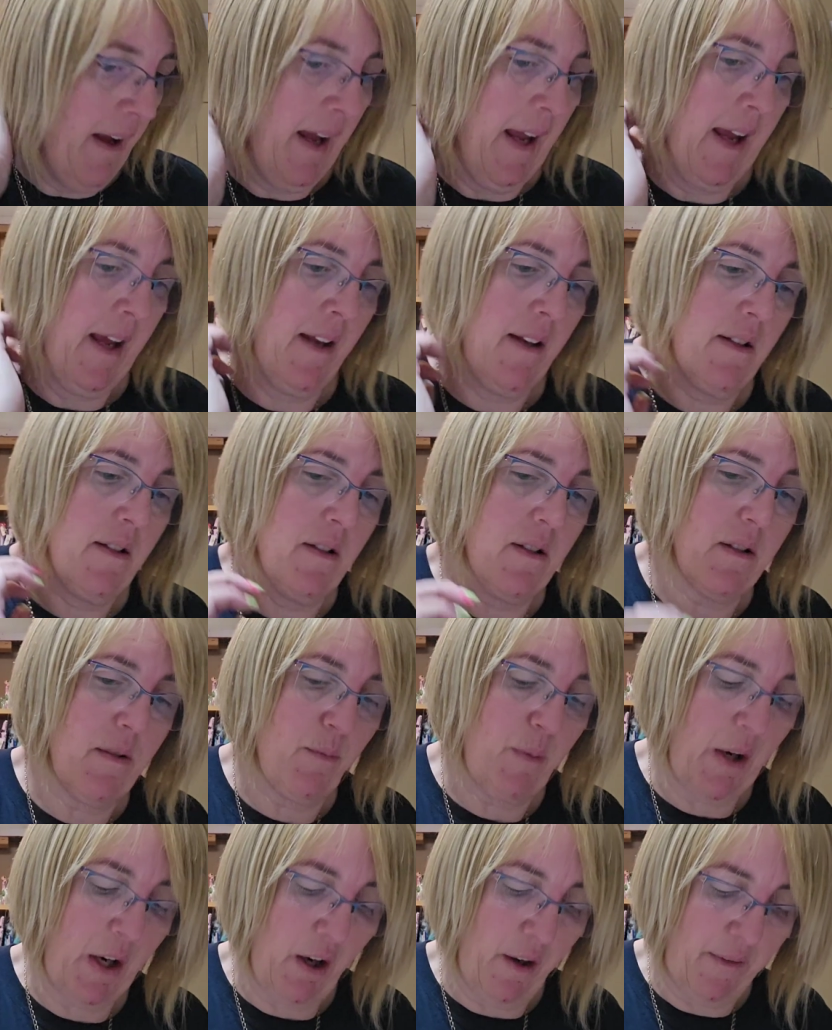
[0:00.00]
And
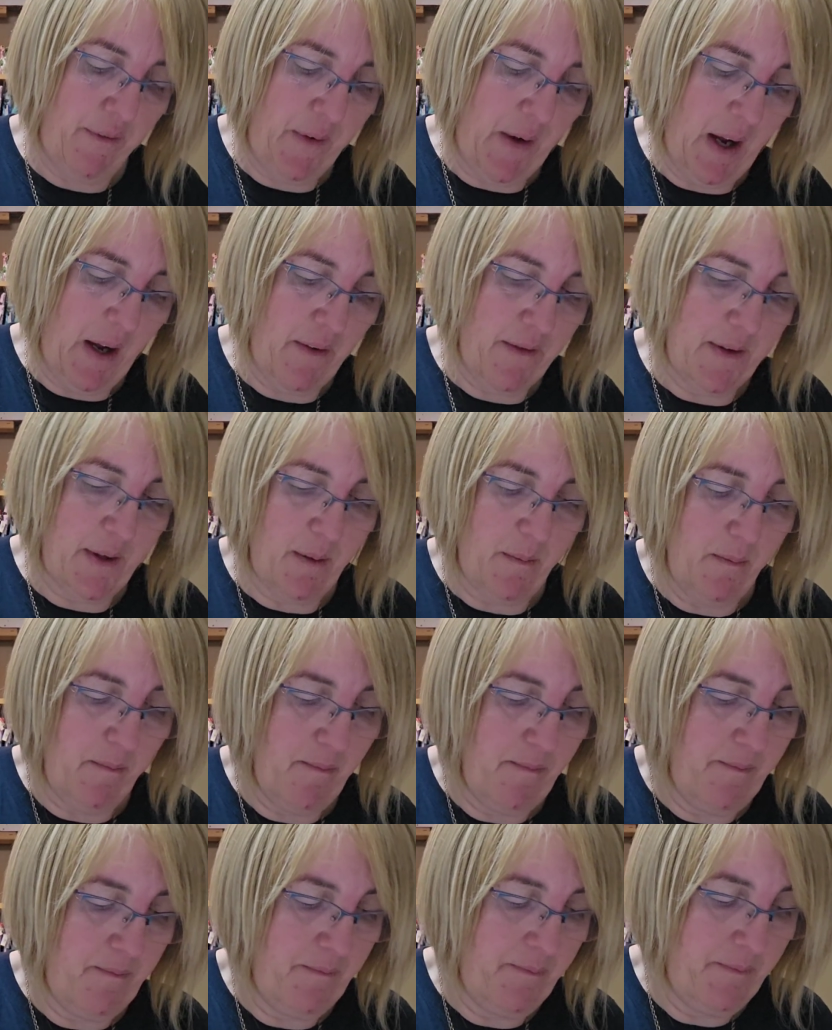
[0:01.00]
when I found
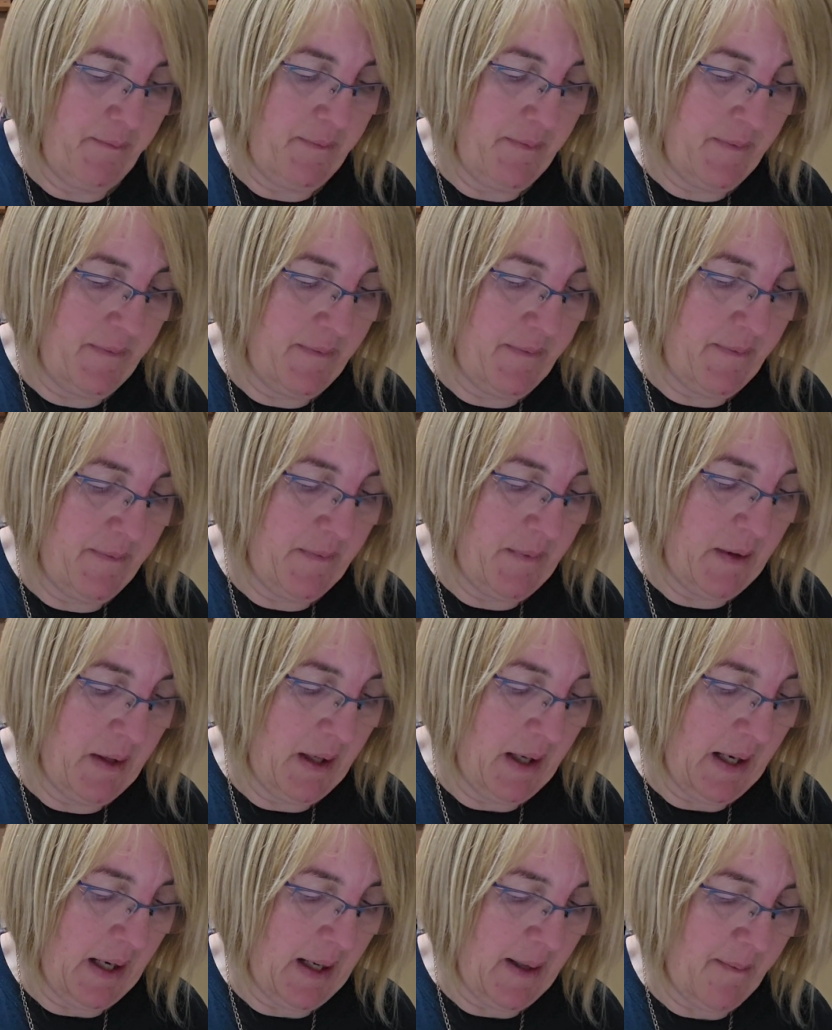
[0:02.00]
them,
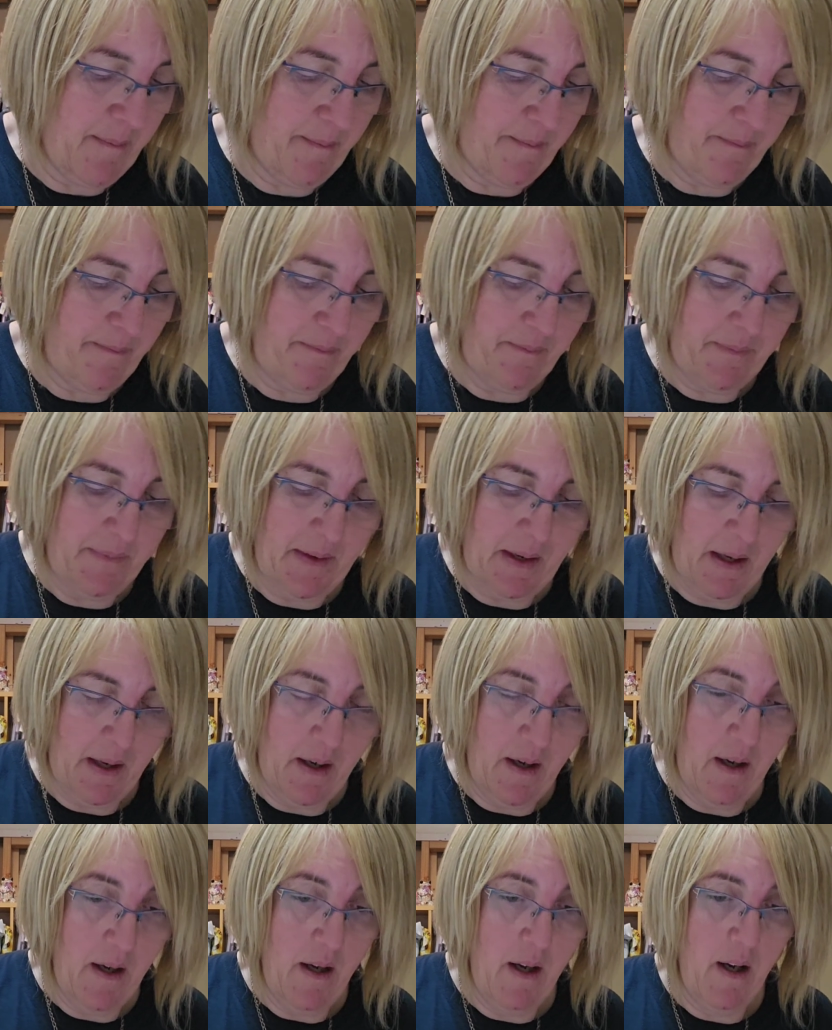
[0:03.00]

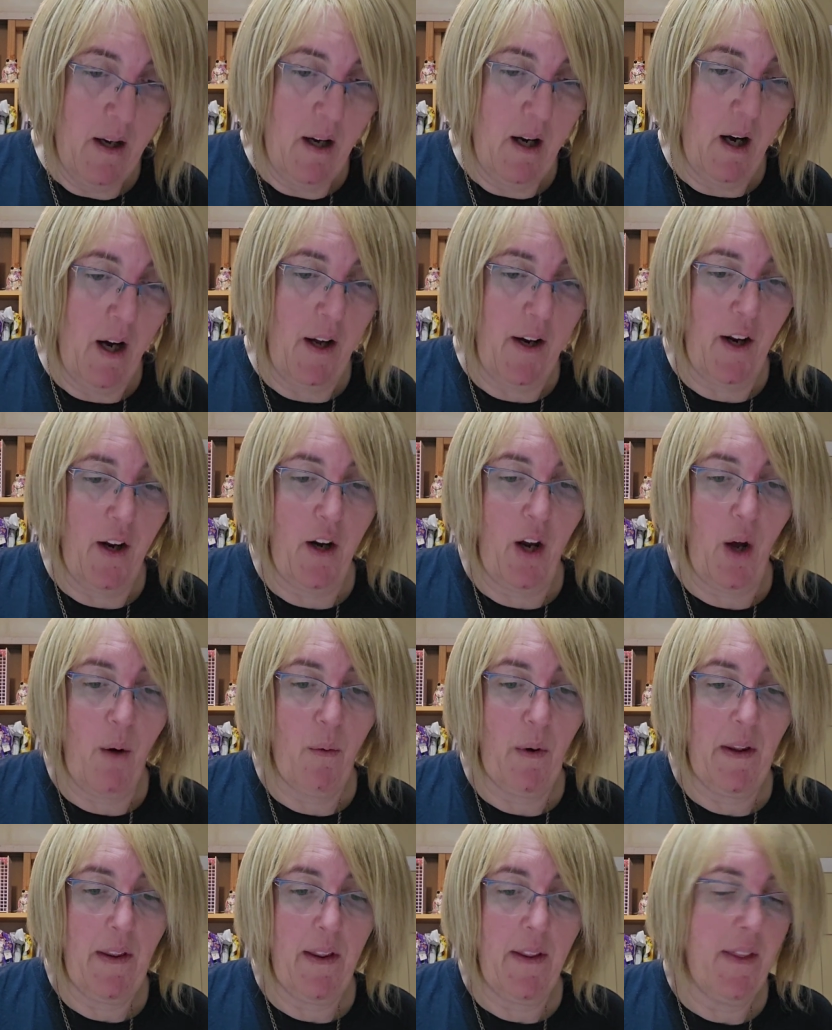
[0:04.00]
I don't know
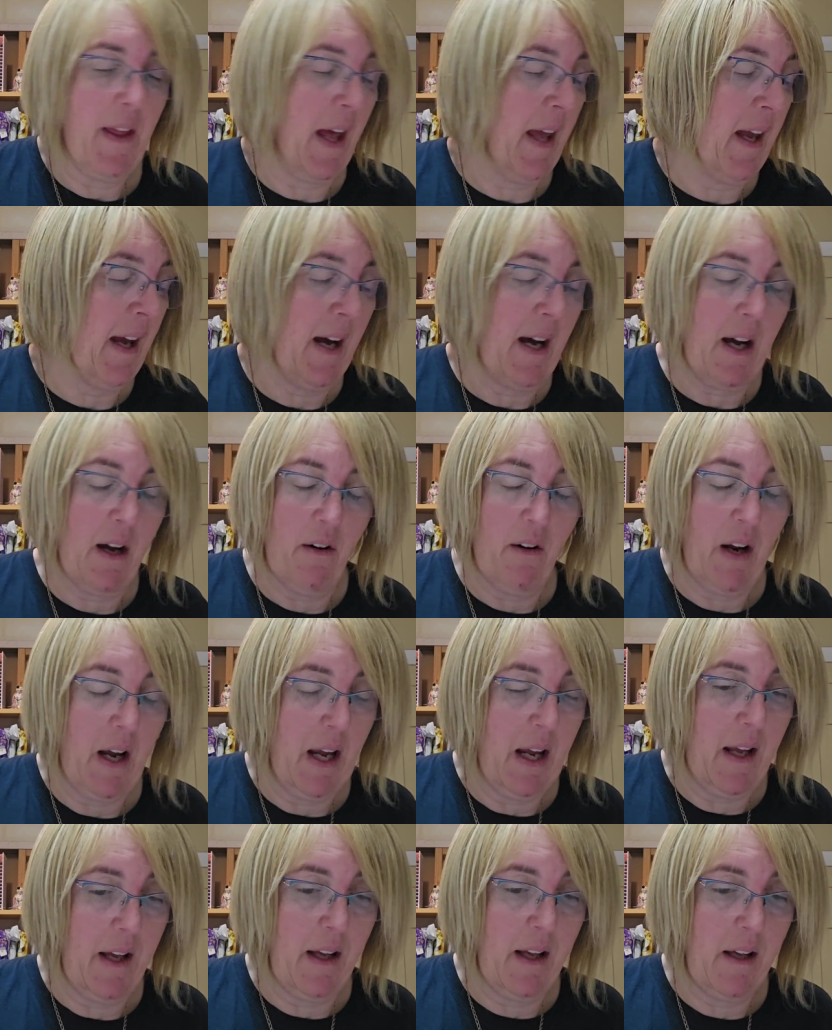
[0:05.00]
whether they are
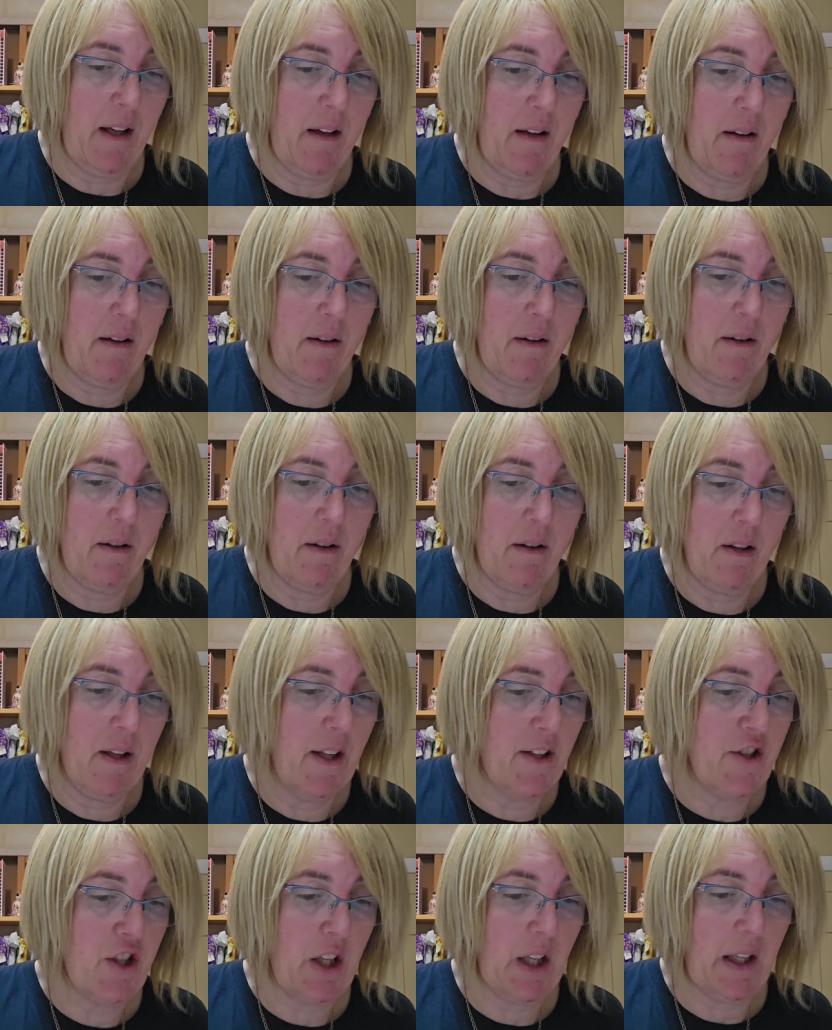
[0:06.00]
a
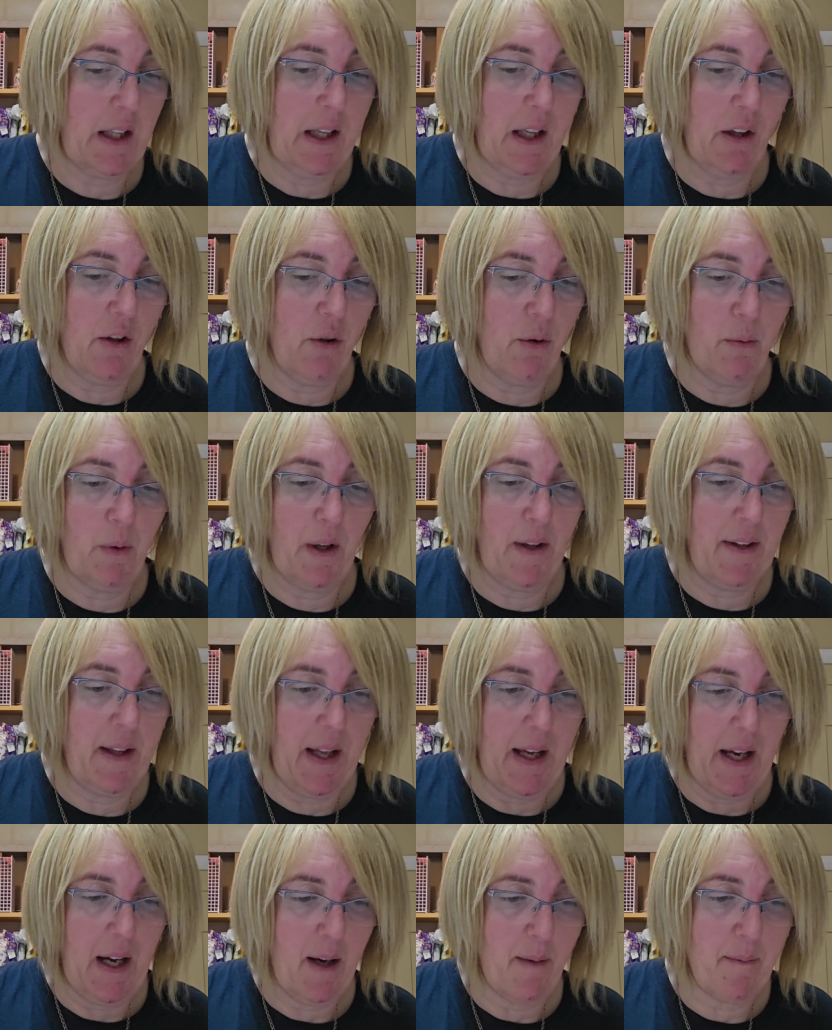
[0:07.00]
legit kit or what
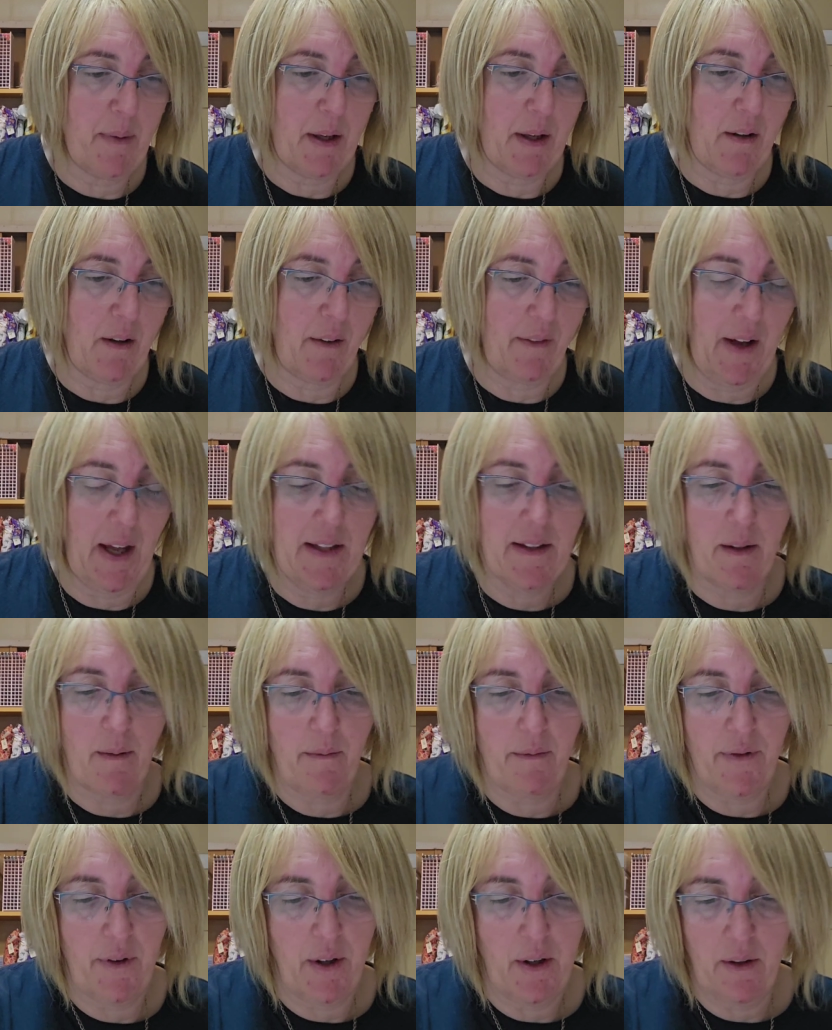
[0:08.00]
they are, but I've had them
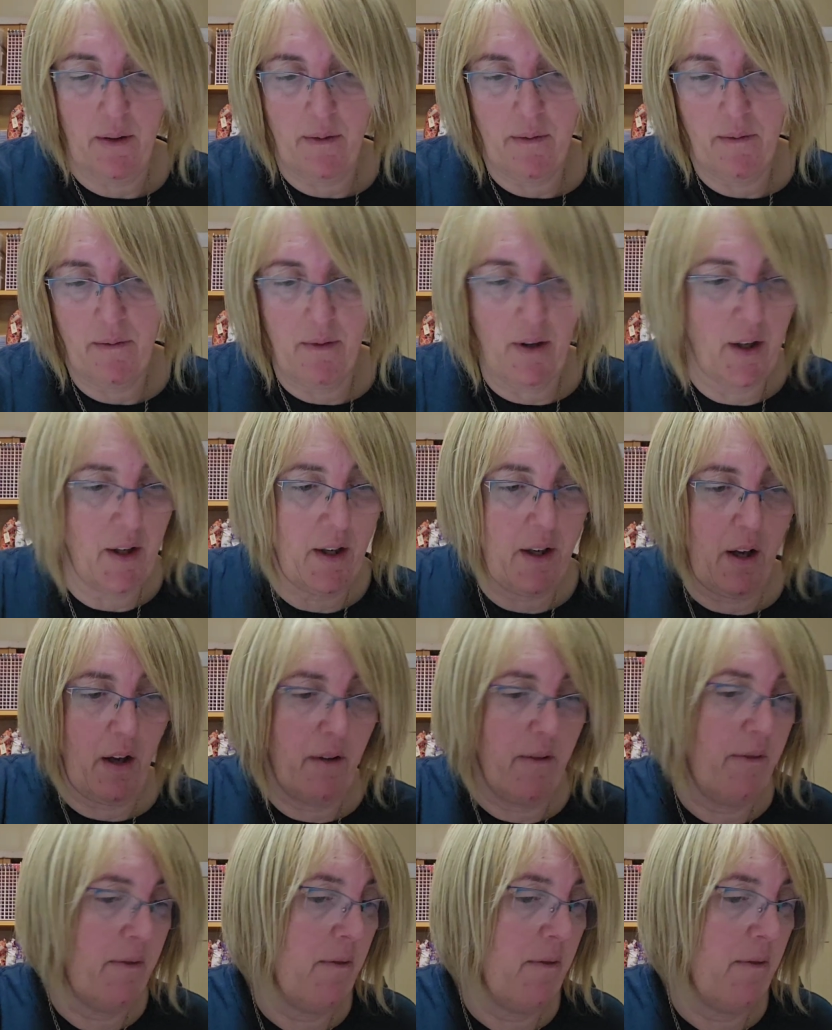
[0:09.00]
for, I don't know,